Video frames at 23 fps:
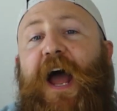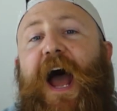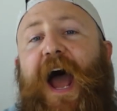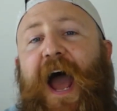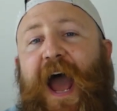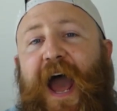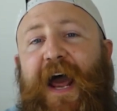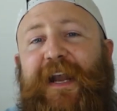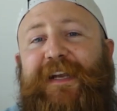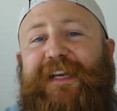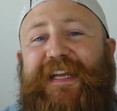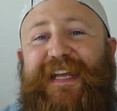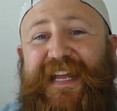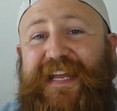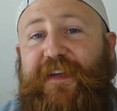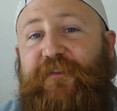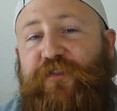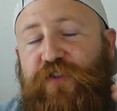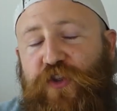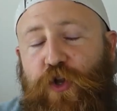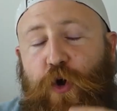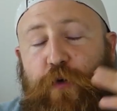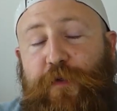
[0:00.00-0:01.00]
and
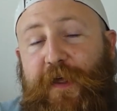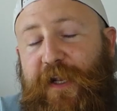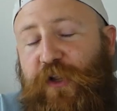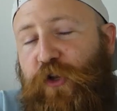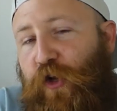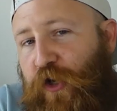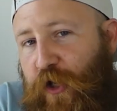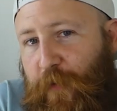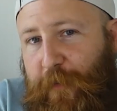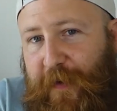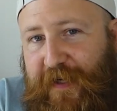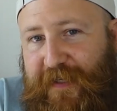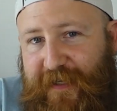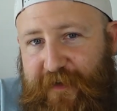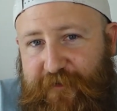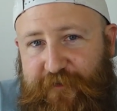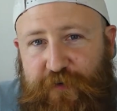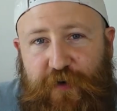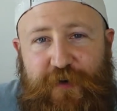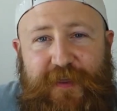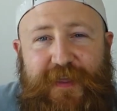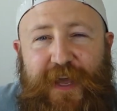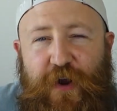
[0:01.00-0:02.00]
even though they look a bit
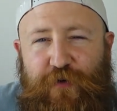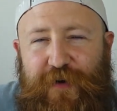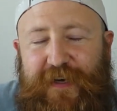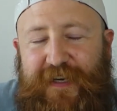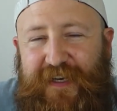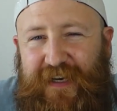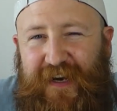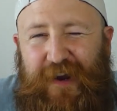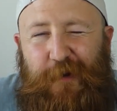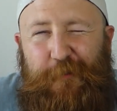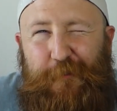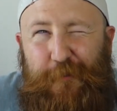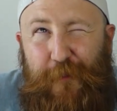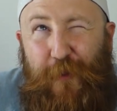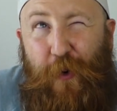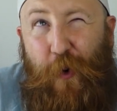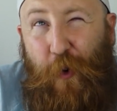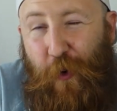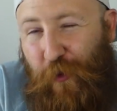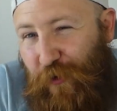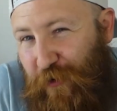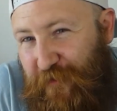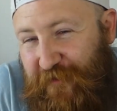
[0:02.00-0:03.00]
different, they're in
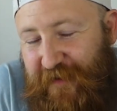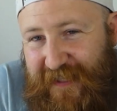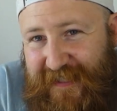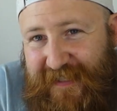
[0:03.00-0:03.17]
more of the